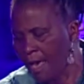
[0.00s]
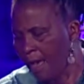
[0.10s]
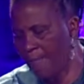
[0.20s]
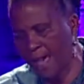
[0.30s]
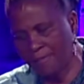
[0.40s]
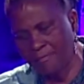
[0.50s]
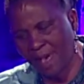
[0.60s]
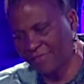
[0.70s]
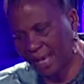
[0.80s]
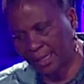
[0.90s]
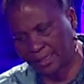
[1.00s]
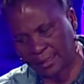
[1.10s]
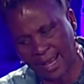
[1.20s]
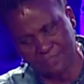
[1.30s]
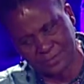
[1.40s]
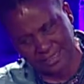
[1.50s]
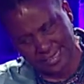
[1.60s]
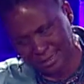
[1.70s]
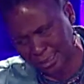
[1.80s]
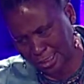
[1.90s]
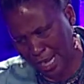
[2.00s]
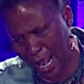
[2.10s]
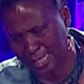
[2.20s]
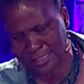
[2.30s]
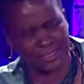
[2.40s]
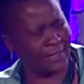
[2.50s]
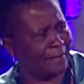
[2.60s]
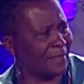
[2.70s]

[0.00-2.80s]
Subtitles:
My mother grabs it and she runs